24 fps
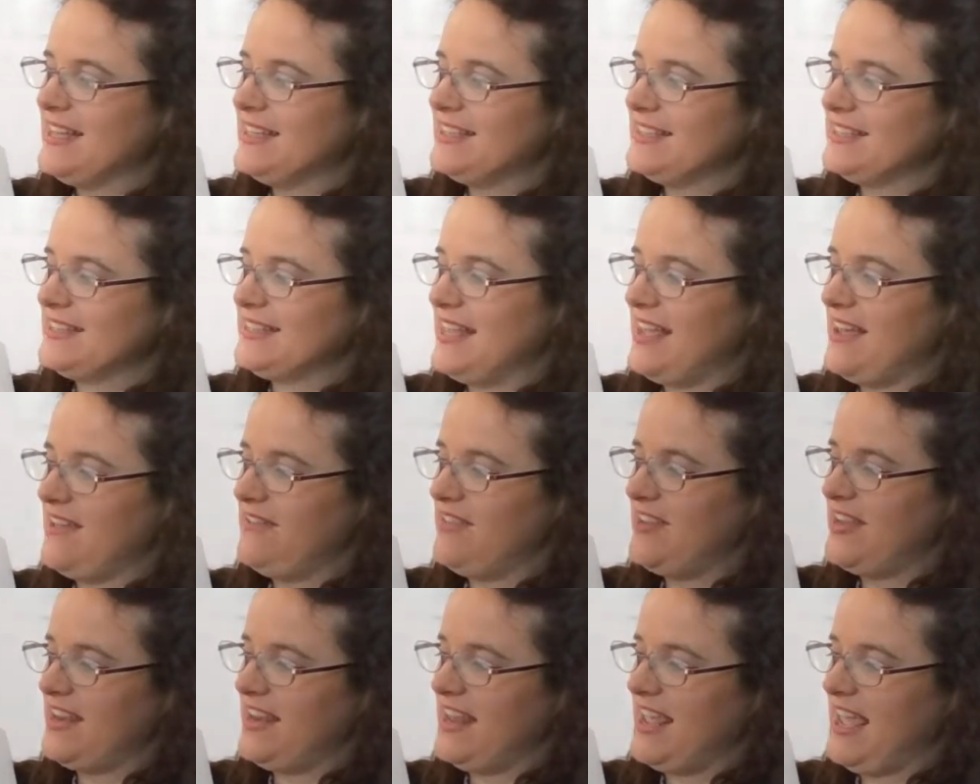
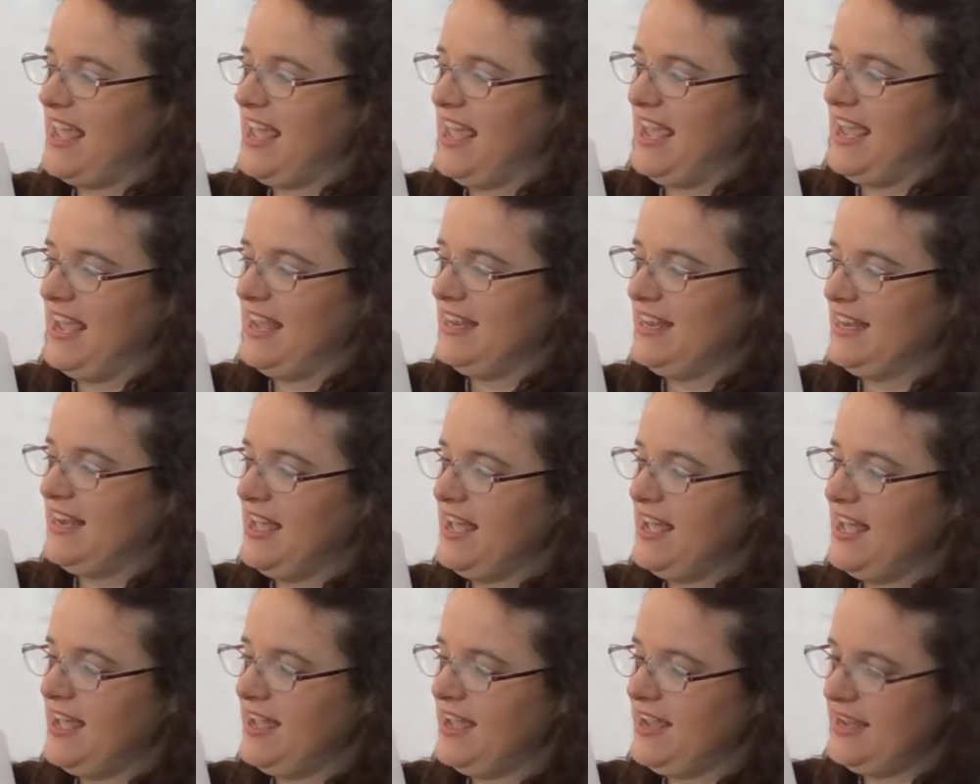7, 8,
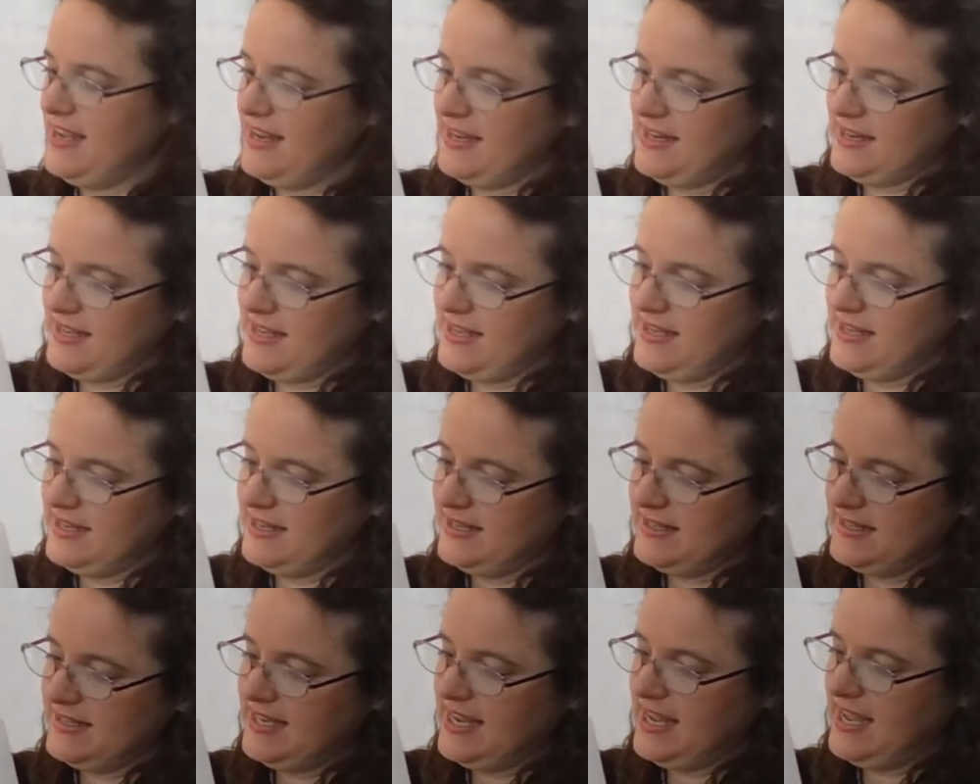9,
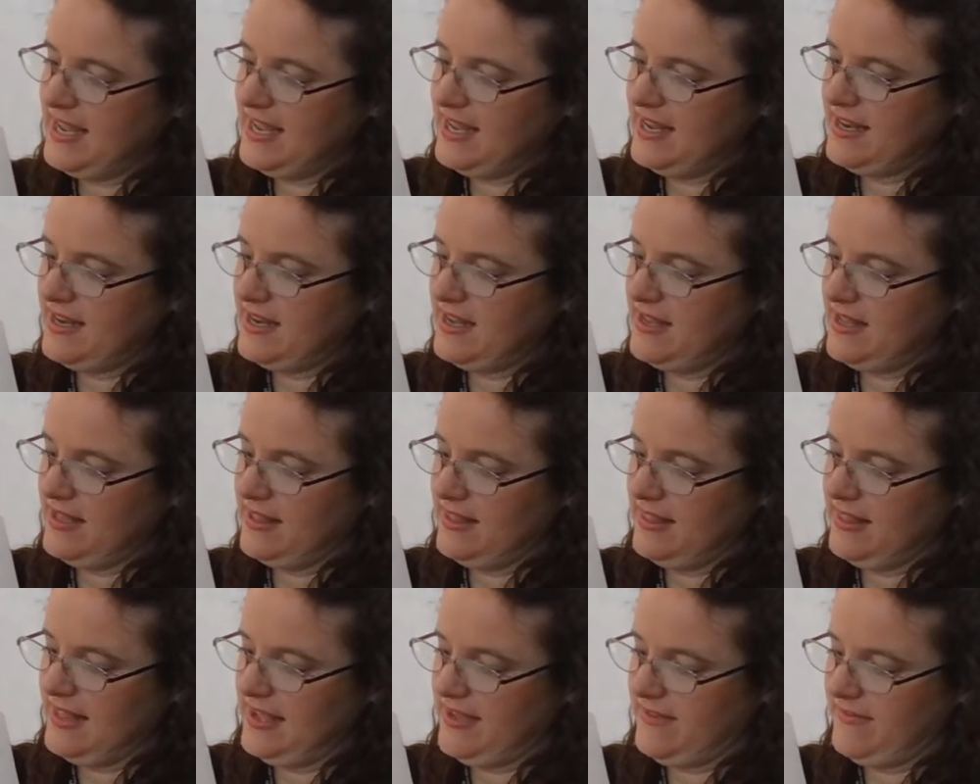10,
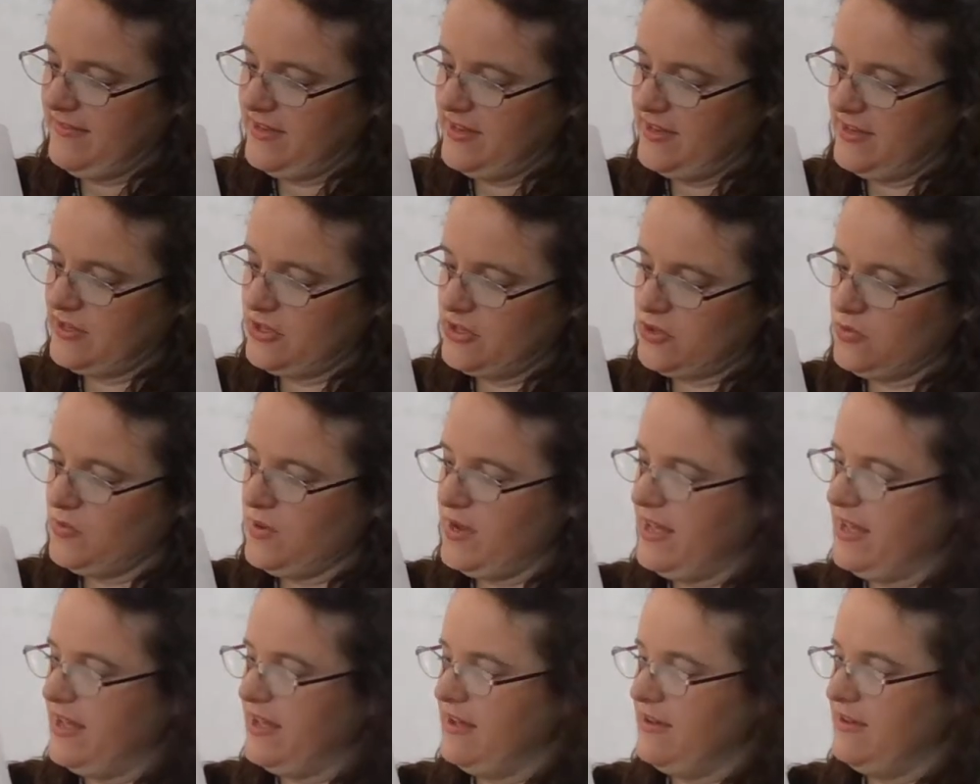11,
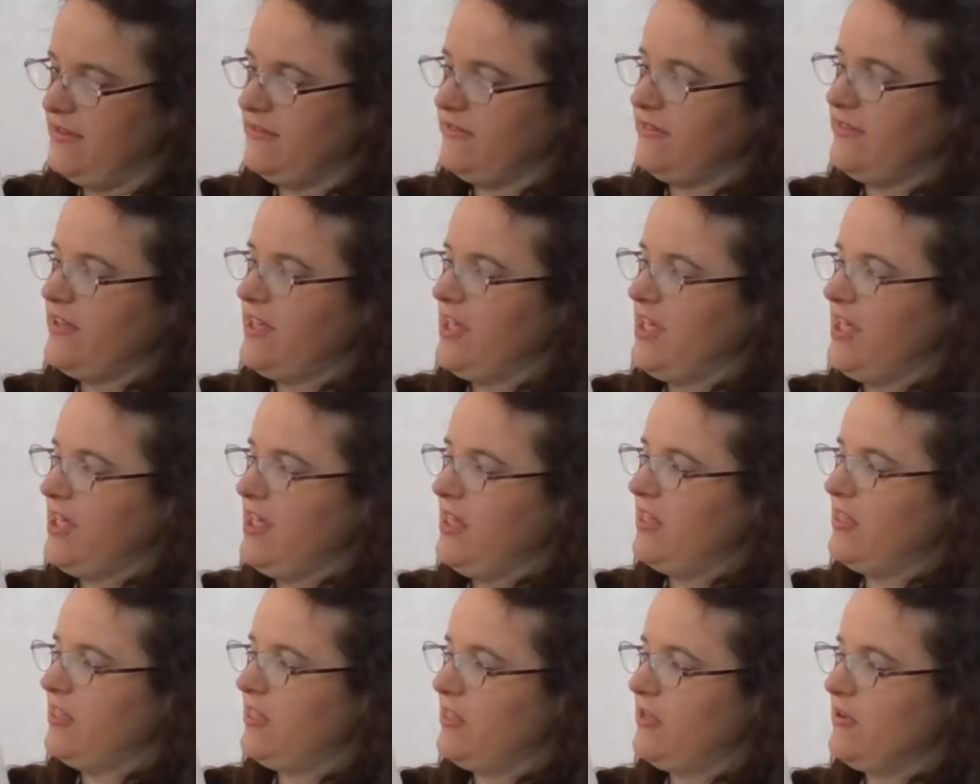12,
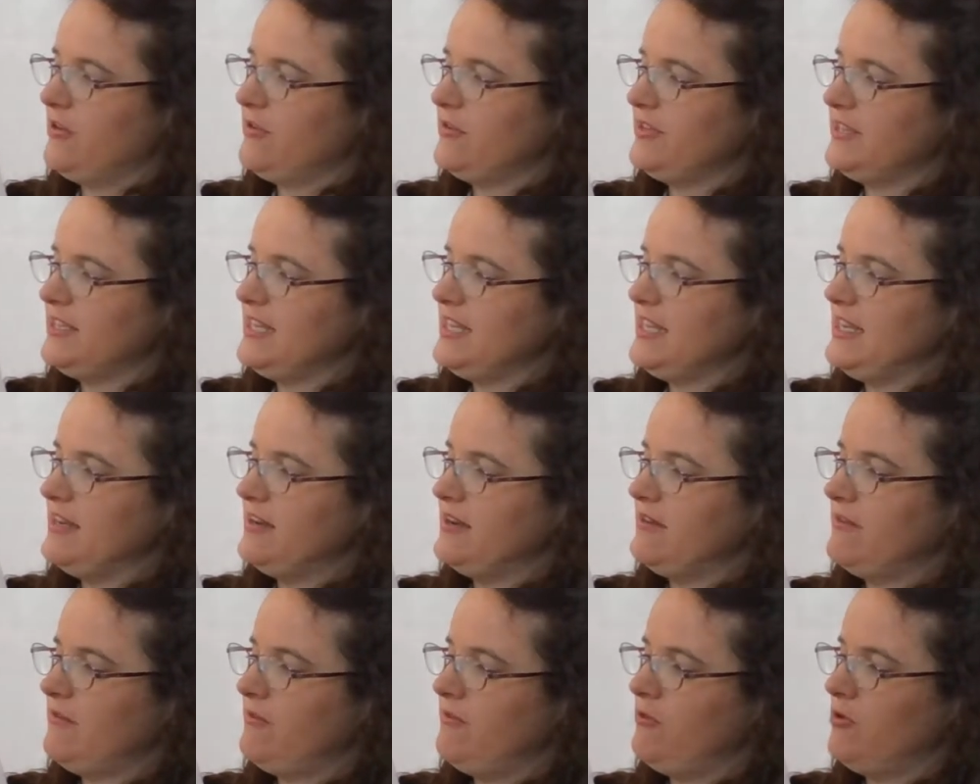
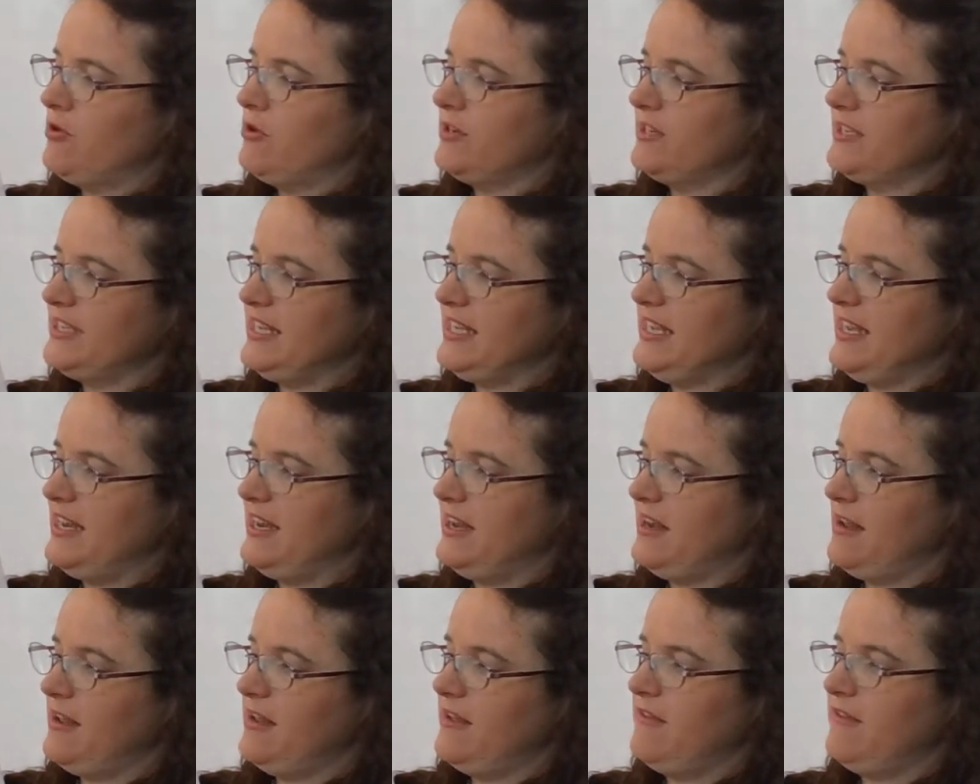13,
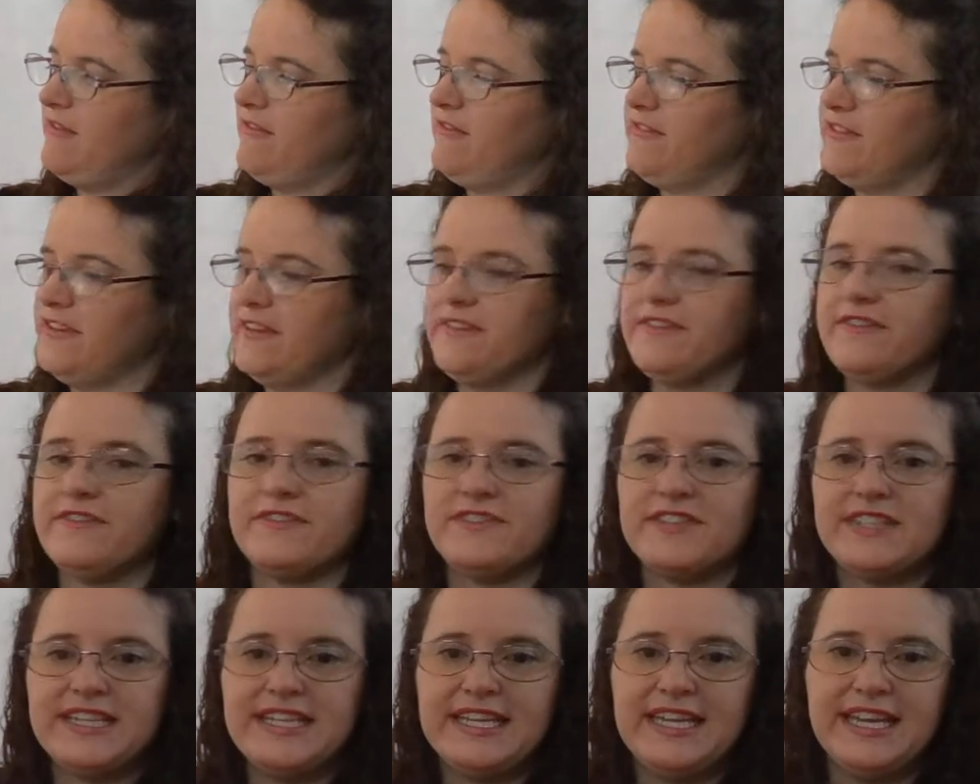14,
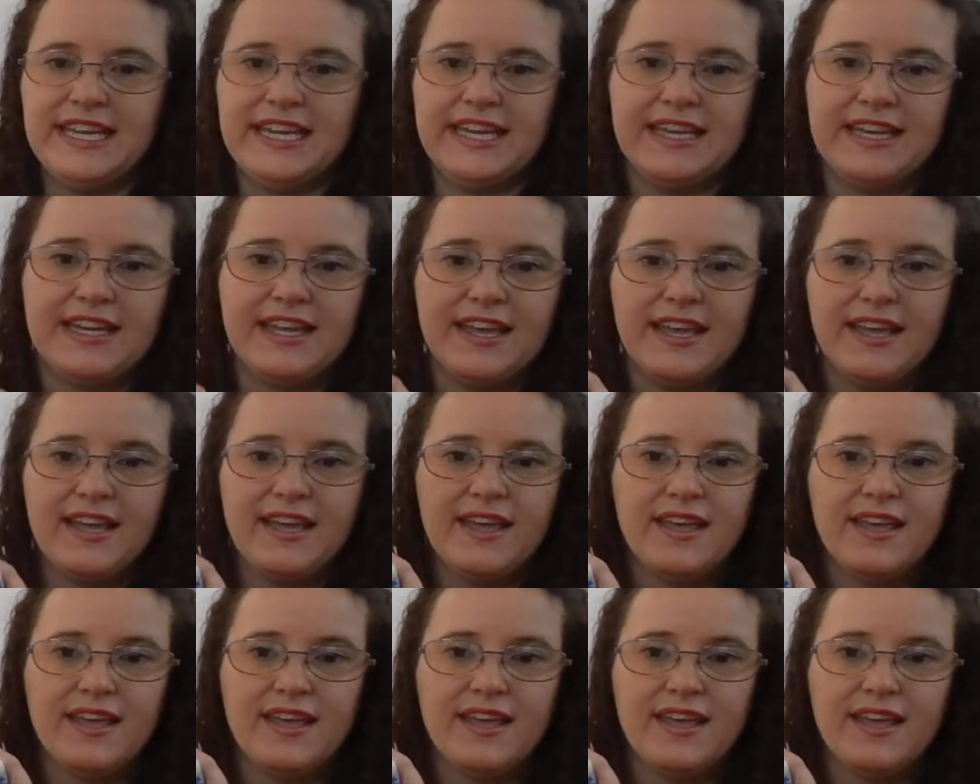15.